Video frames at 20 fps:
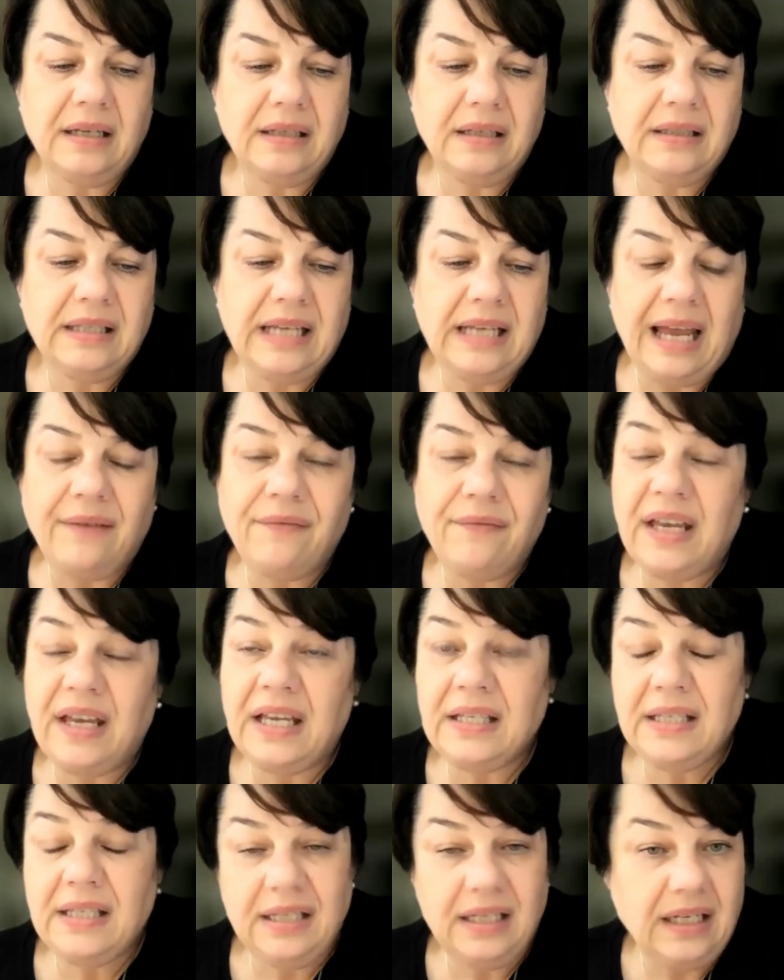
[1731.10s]

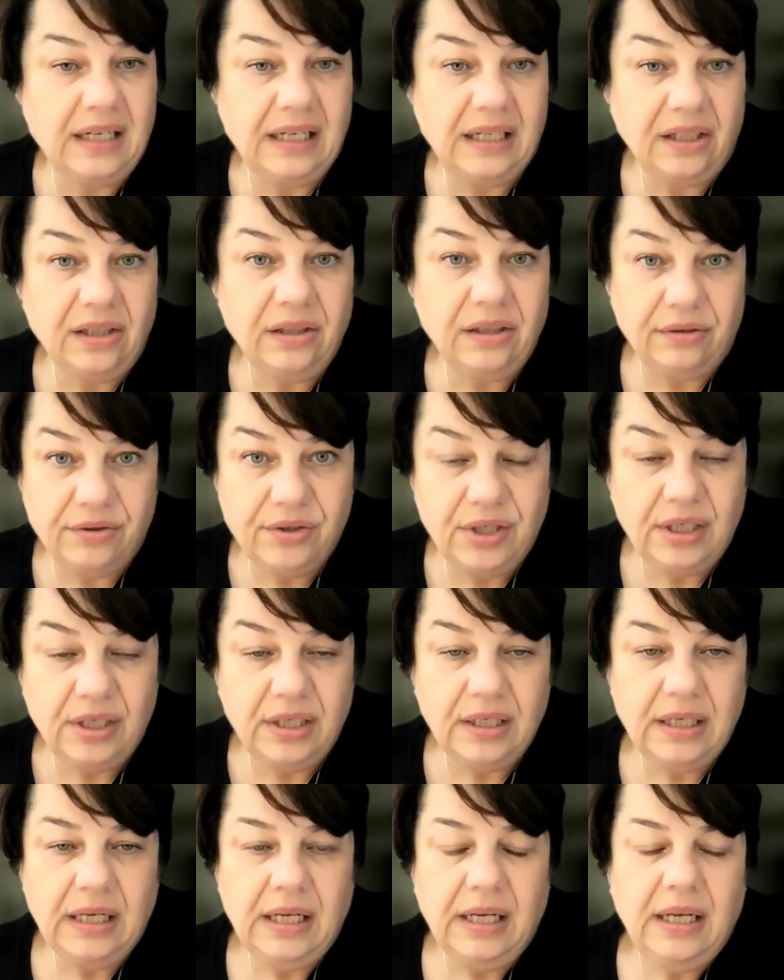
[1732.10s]
diversity and inclusion.
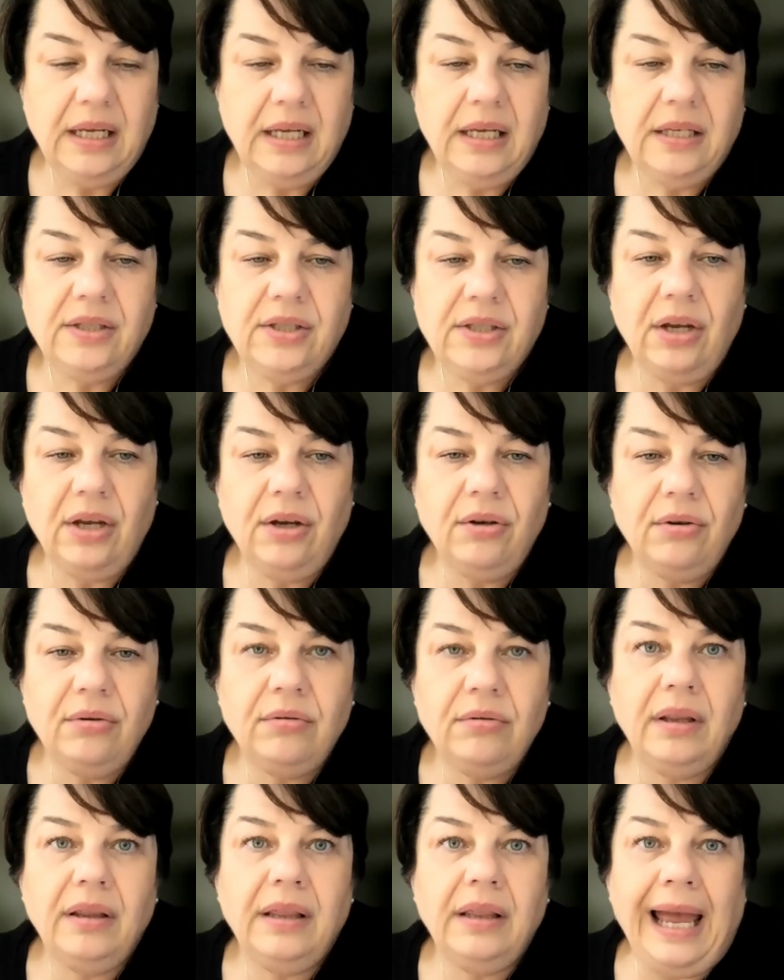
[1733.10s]

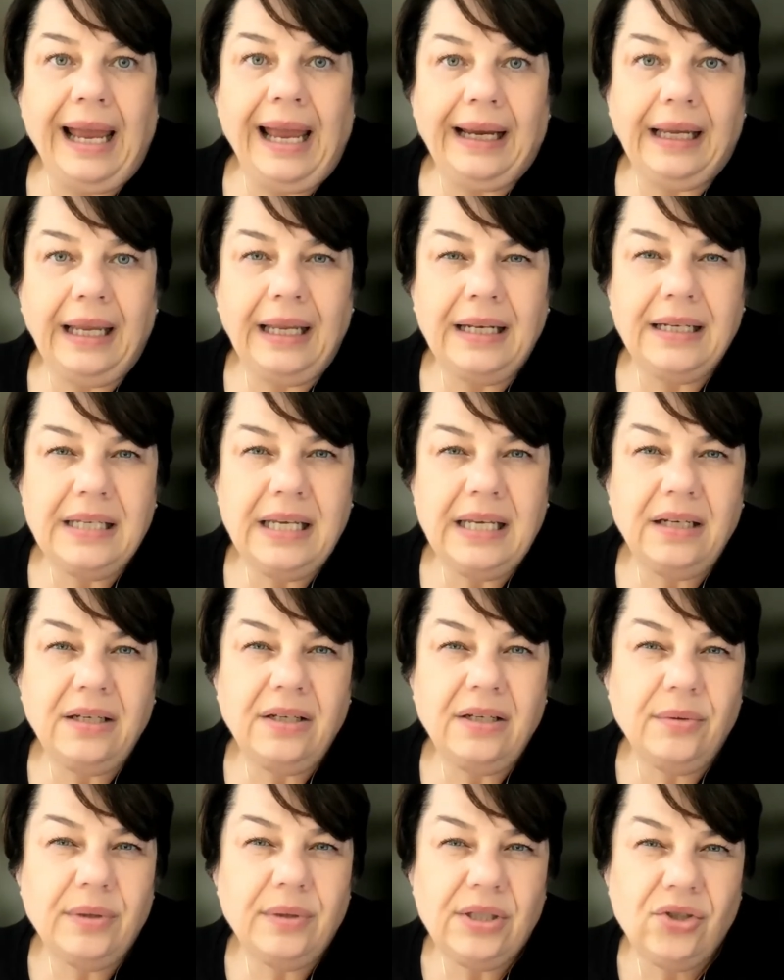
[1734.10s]
So that
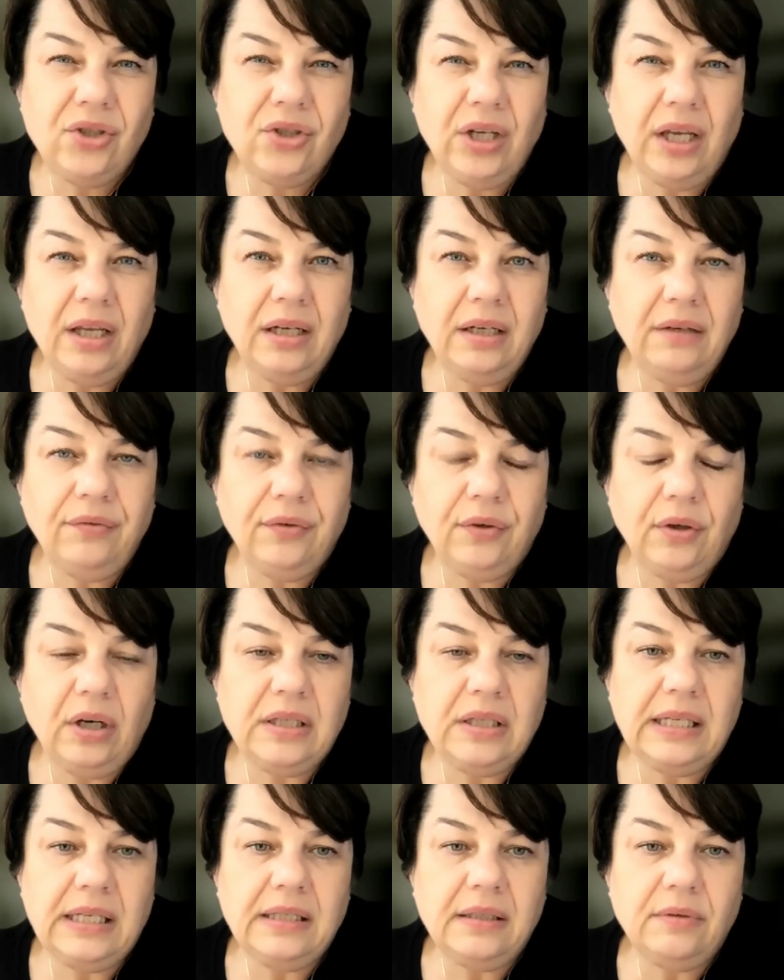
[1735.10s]
continuous journey for
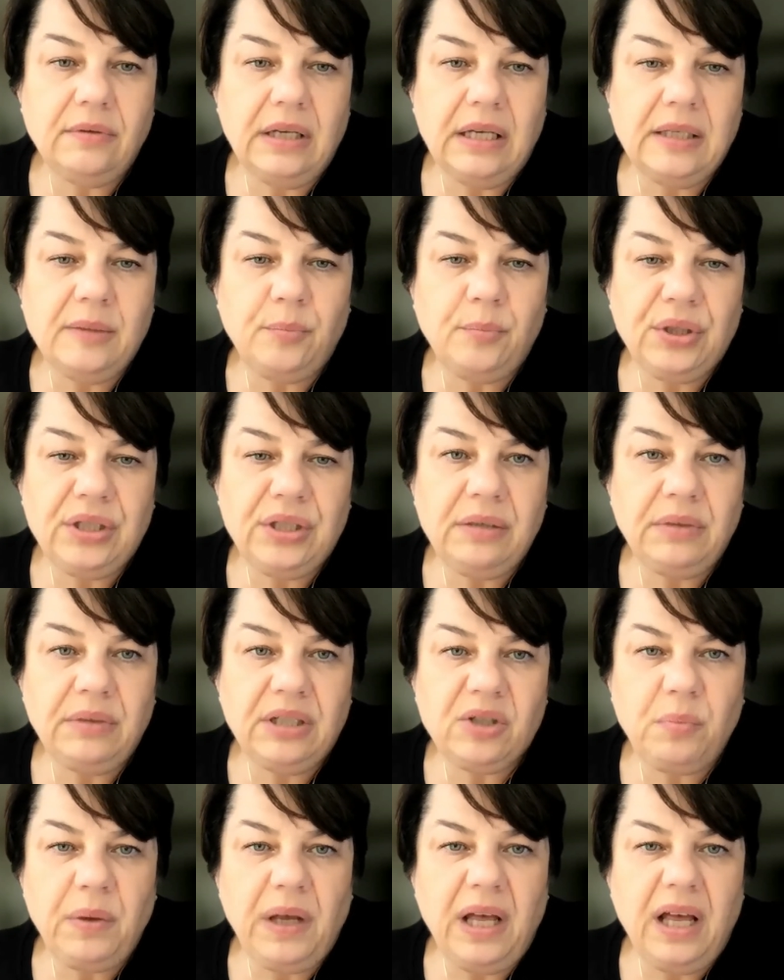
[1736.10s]
us is pretty
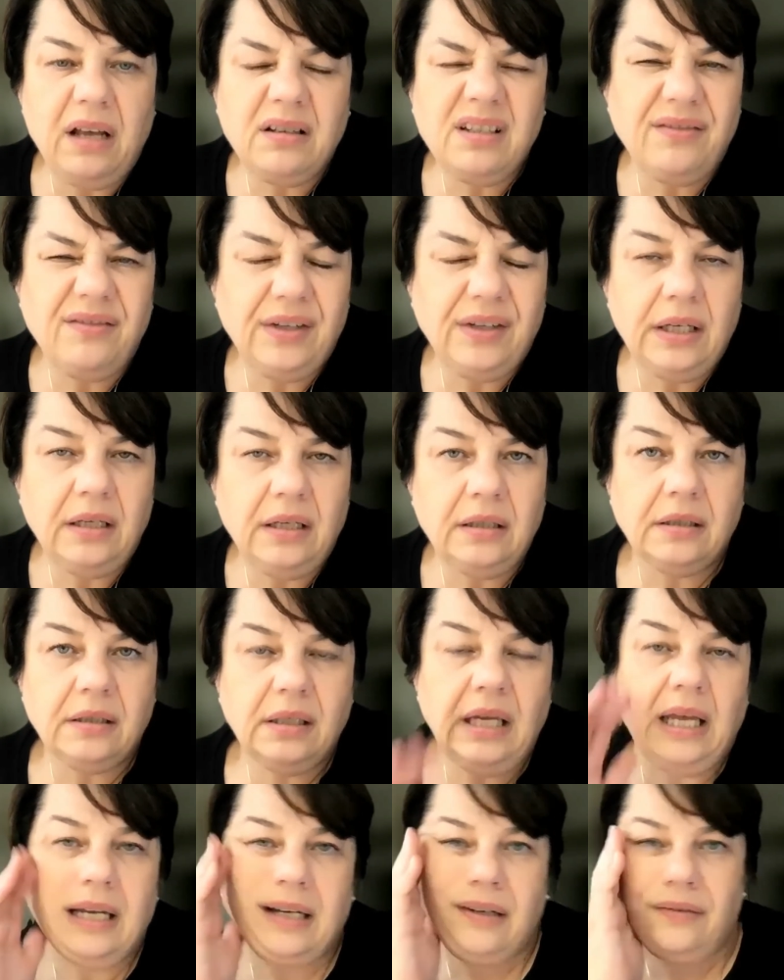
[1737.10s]
much part of our
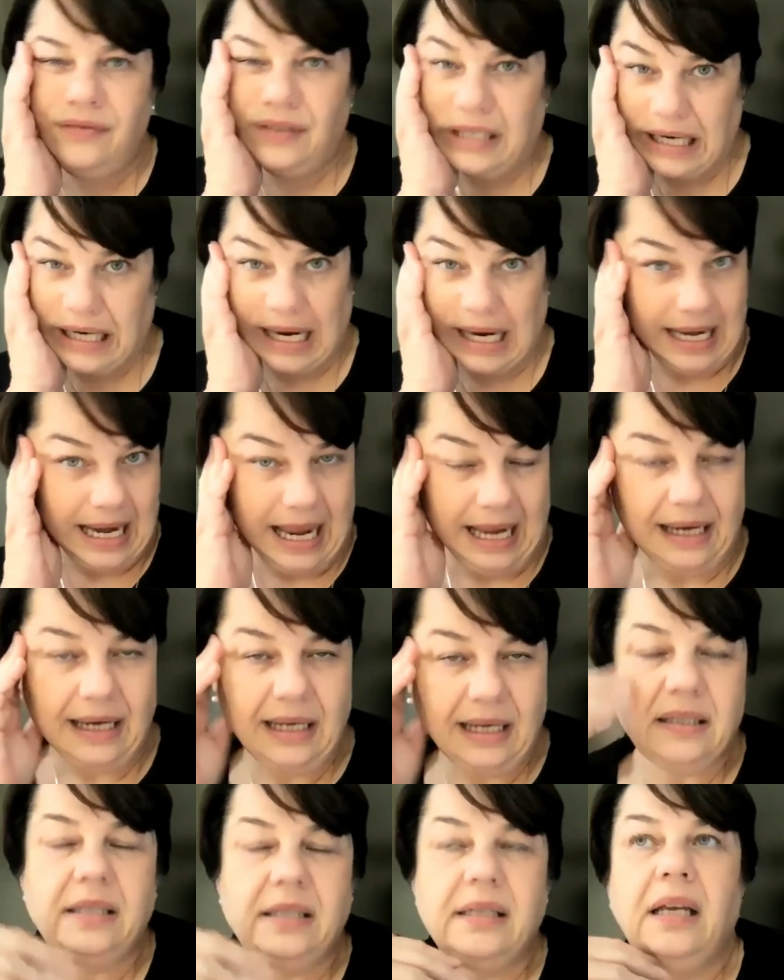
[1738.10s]
kind of
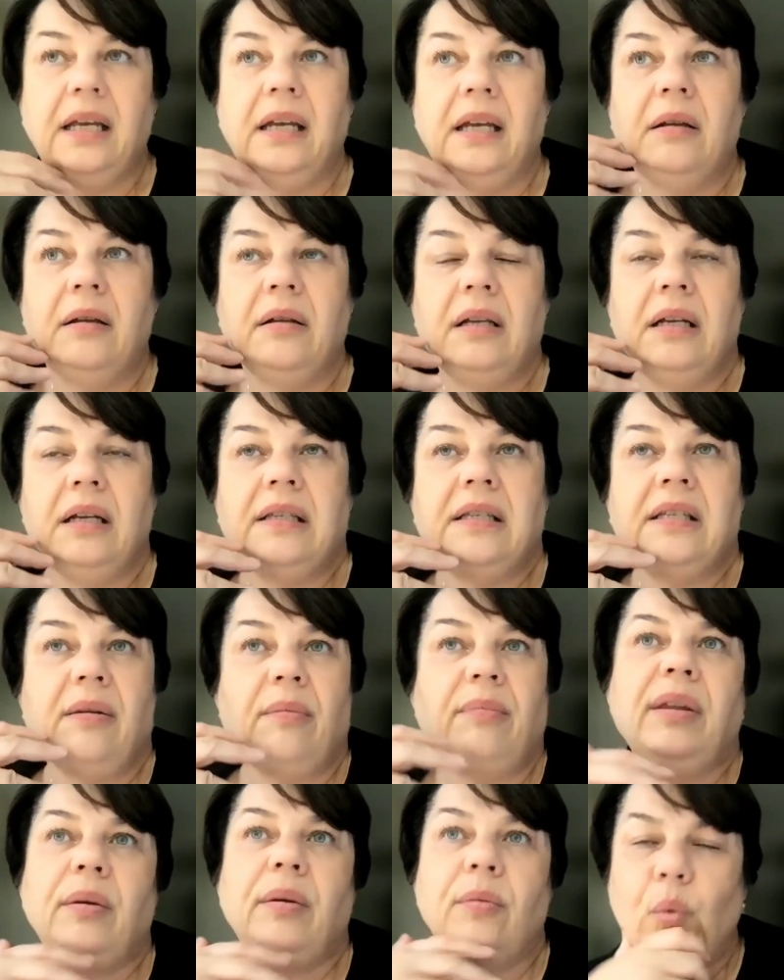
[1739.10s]
DNA. It's
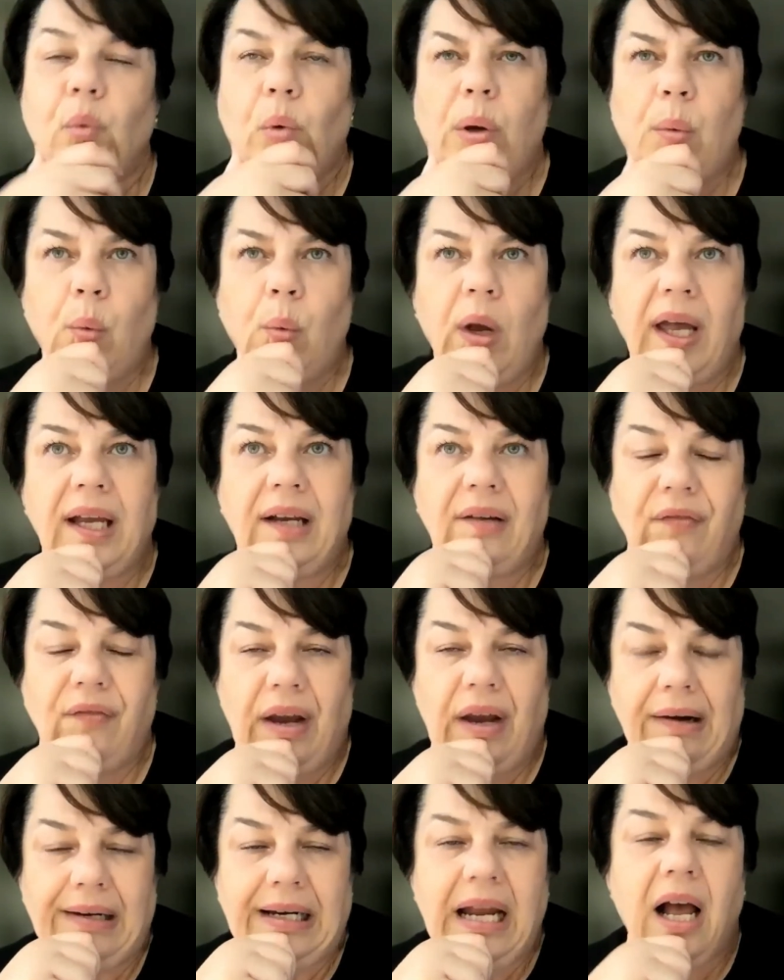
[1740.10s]
something we work
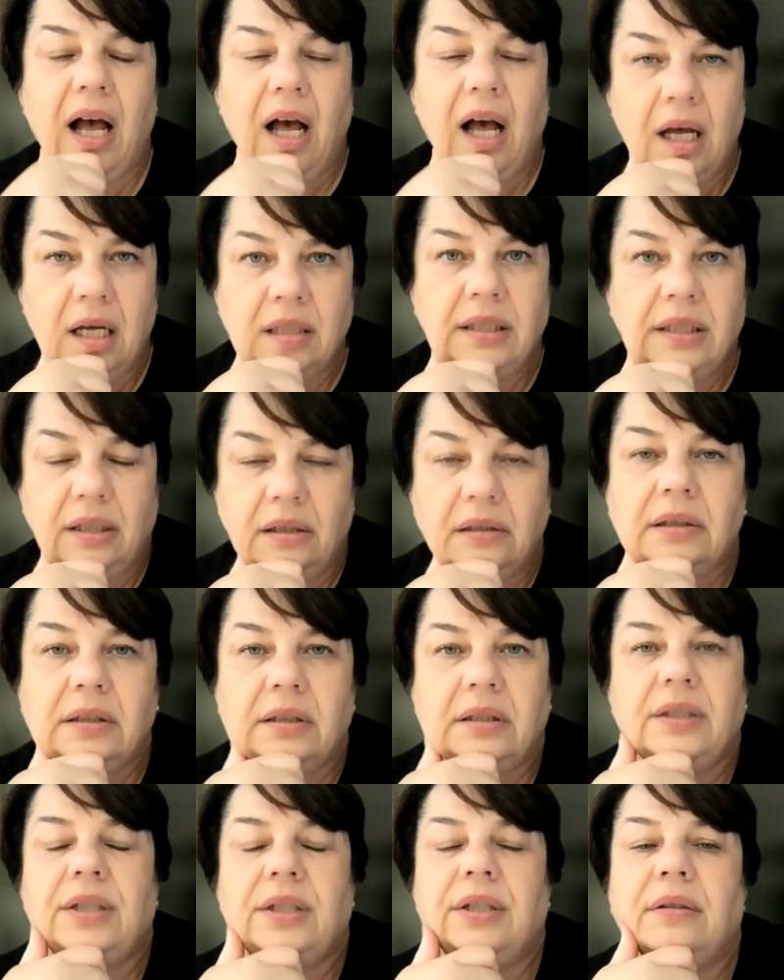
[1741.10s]
very hard on
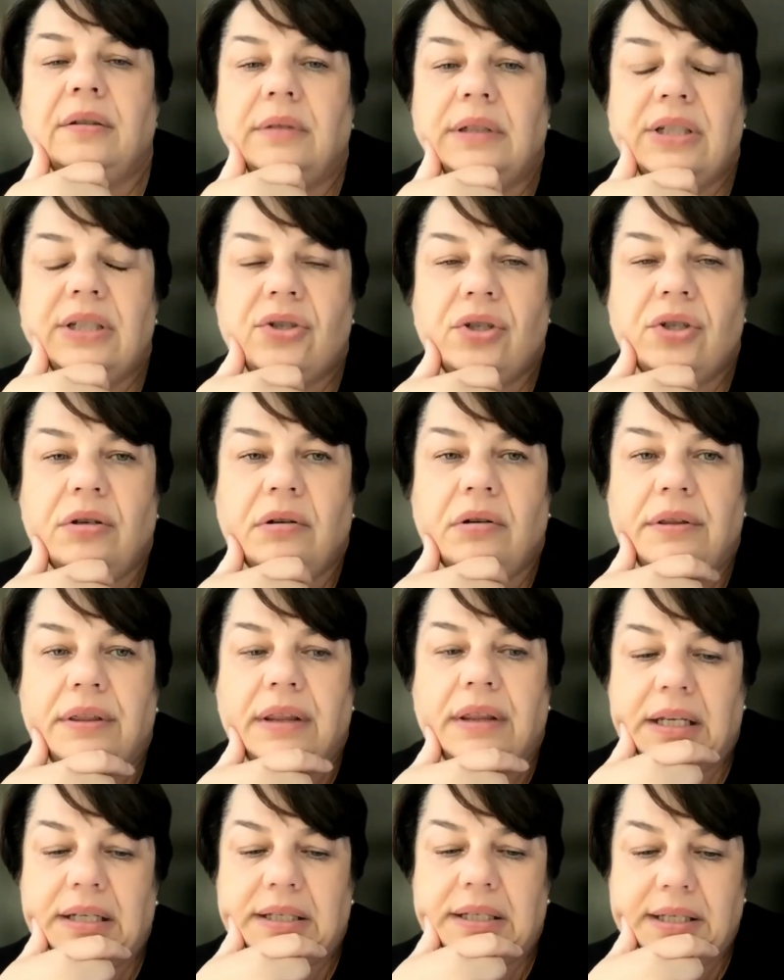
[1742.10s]
to ensure
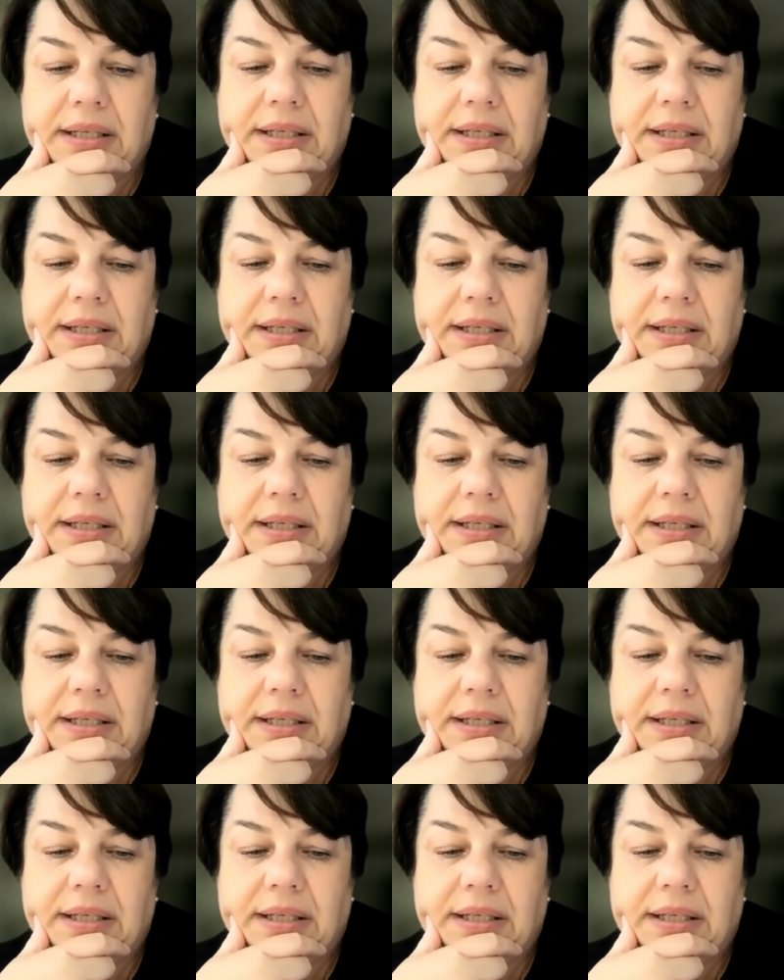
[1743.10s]
that